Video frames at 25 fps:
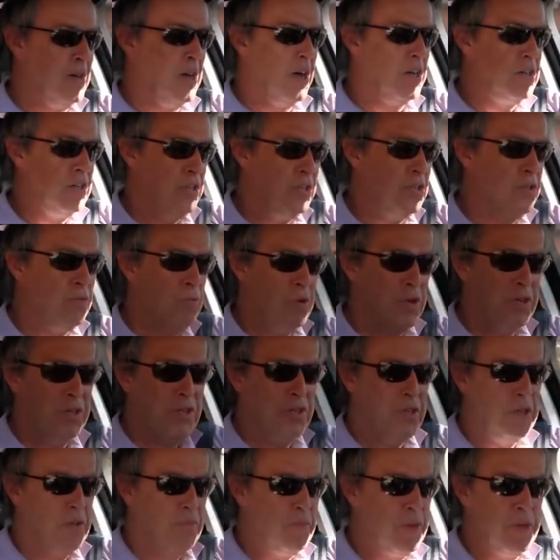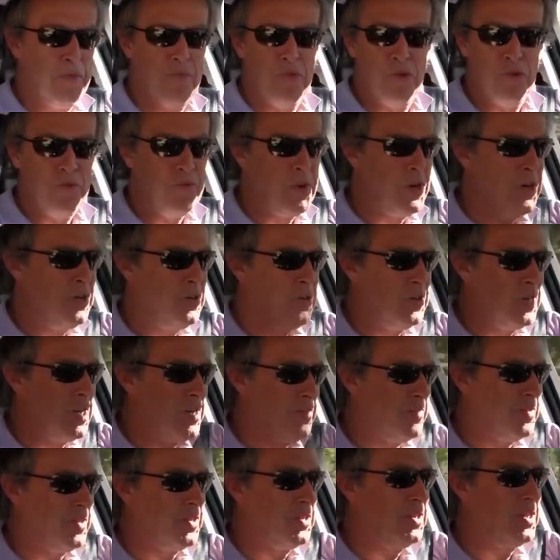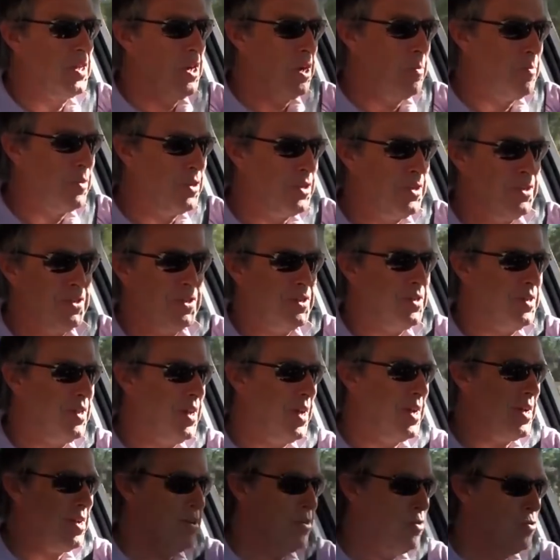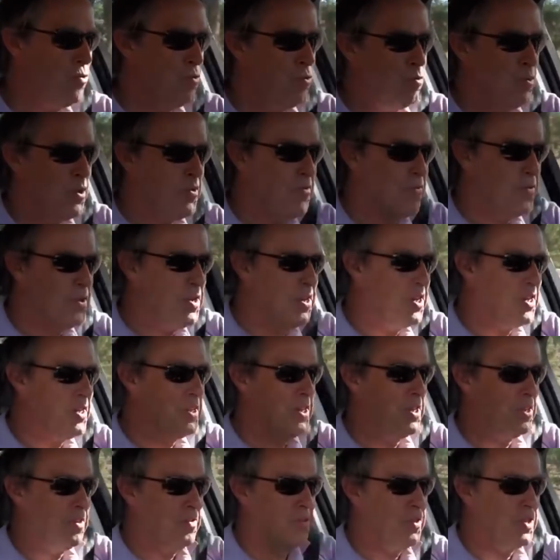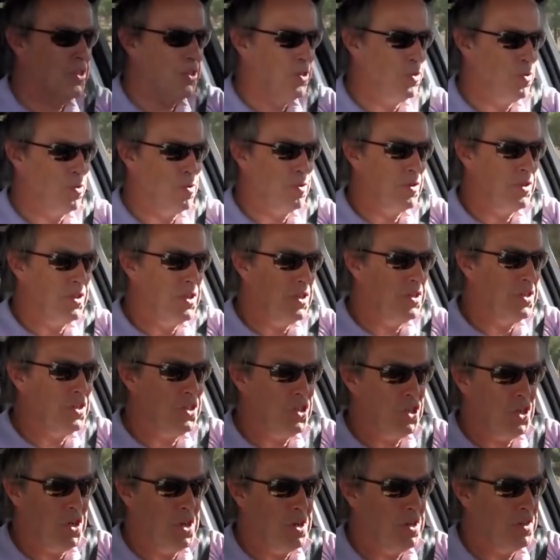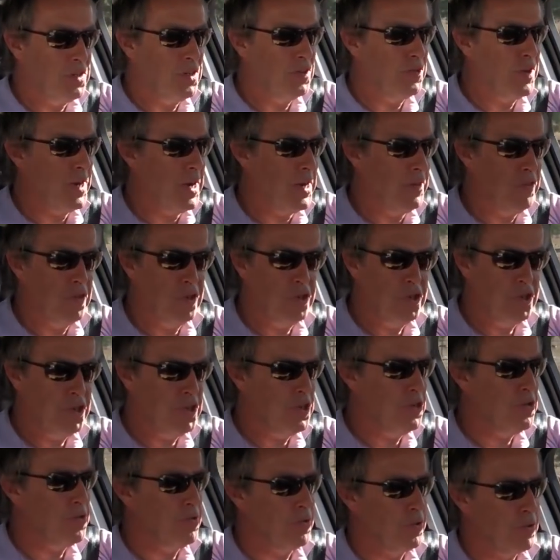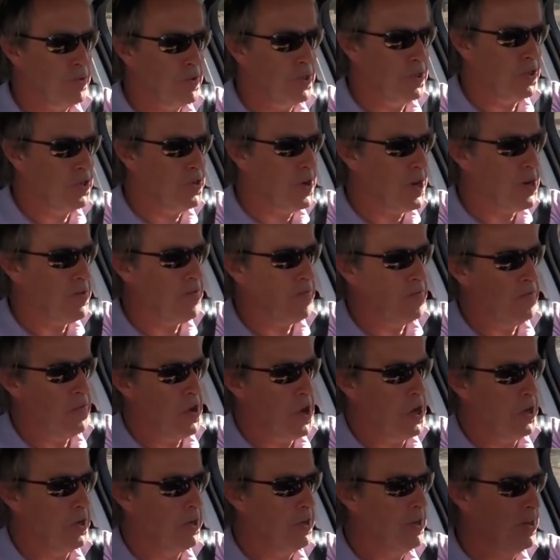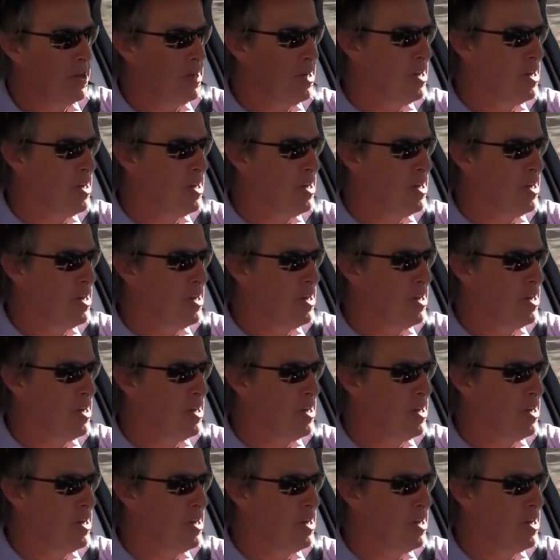I just want to do a bit more road driving in this car because, as I say, all we've really done on this launch is charge around the dunes, which is great fun.